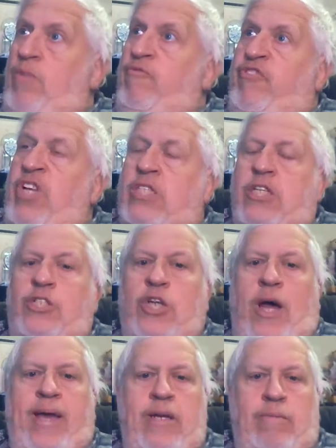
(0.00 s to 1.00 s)
vintage
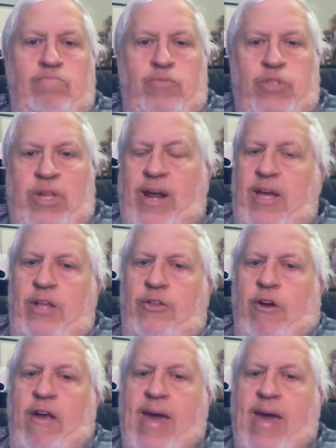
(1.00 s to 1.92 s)
items that I either